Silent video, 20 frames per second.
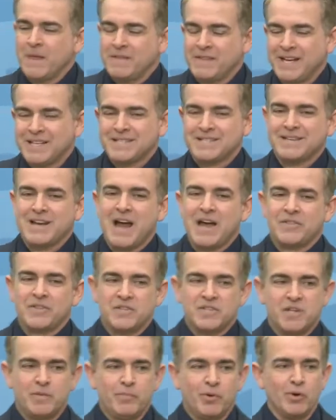That's not
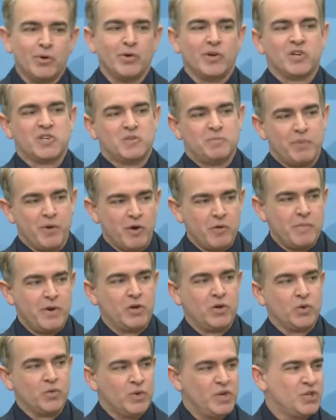the typical
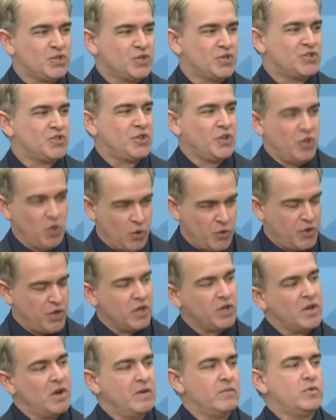experimental research that you
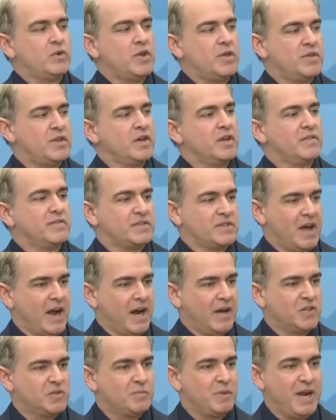think of when you think of
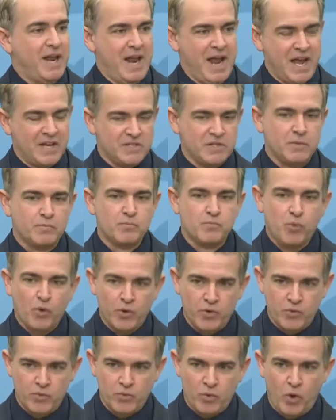science, but it has an
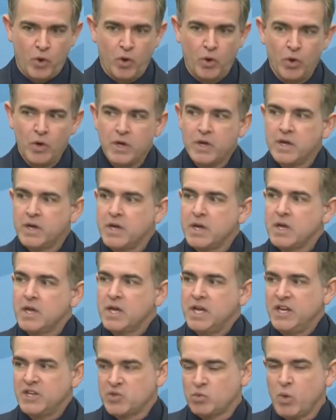important role.
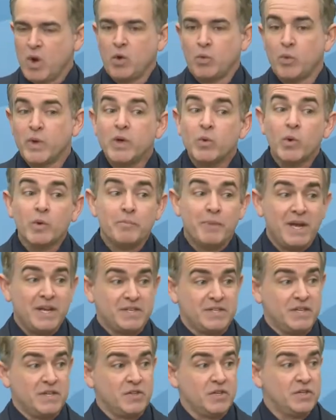It's what we were
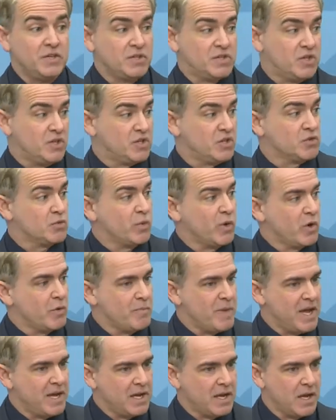basing the decisions we were
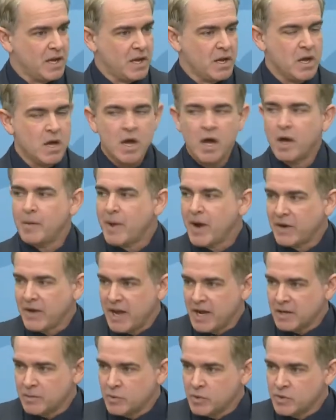making about
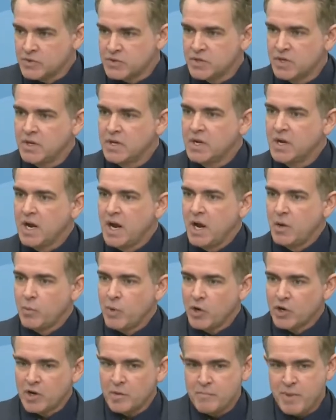animals, and
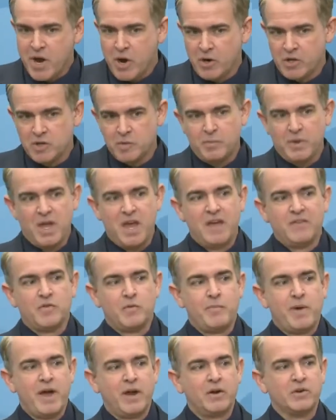we were comparing the
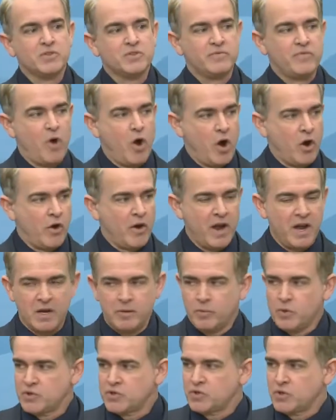behavior patterns of our
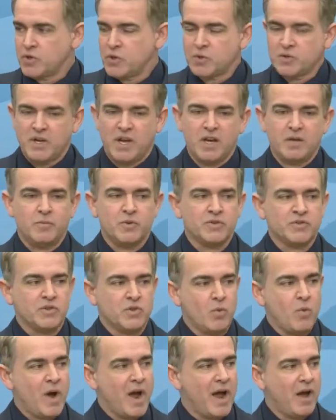animals to those animals in
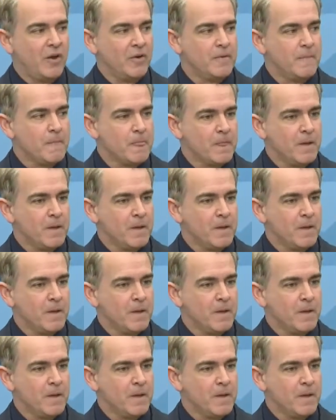the wild.